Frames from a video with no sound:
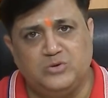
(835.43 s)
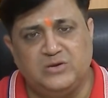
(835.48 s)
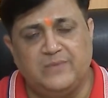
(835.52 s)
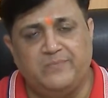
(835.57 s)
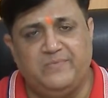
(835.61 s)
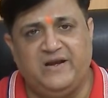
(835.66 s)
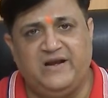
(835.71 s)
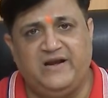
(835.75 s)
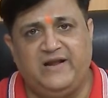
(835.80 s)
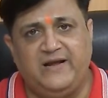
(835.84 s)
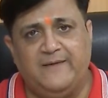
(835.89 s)
the
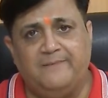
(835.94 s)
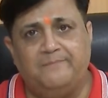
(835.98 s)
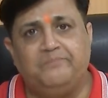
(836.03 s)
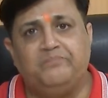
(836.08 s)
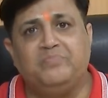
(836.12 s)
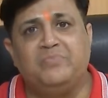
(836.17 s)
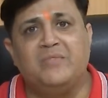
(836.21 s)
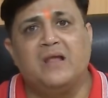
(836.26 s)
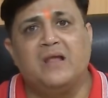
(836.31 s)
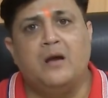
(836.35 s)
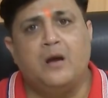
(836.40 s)
medium,
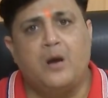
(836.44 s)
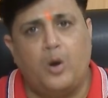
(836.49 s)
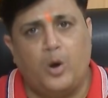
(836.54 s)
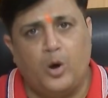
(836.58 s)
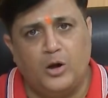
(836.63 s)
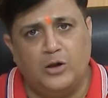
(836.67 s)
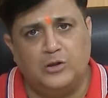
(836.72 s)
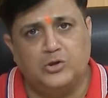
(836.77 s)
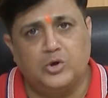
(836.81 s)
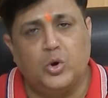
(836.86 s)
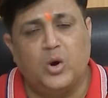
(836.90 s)

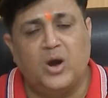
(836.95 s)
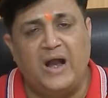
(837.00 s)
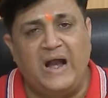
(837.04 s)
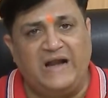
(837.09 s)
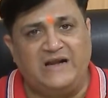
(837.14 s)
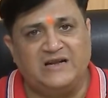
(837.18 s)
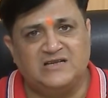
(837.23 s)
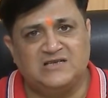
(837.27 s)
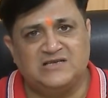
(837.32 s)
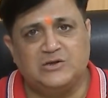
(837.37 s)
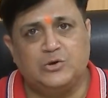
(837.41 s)
although
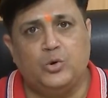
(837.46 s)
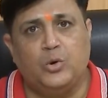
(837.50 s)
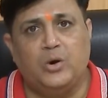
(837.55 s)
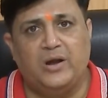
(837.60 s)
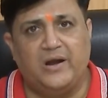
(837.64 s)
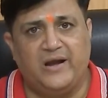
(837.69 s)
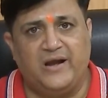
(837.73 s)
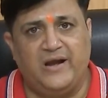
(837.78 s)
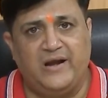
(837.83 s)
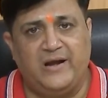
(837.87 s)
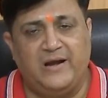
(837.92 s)
at slower
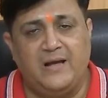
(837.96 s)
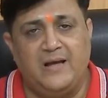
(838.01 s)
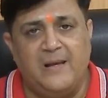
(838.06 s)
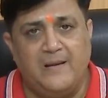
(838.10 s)
rate.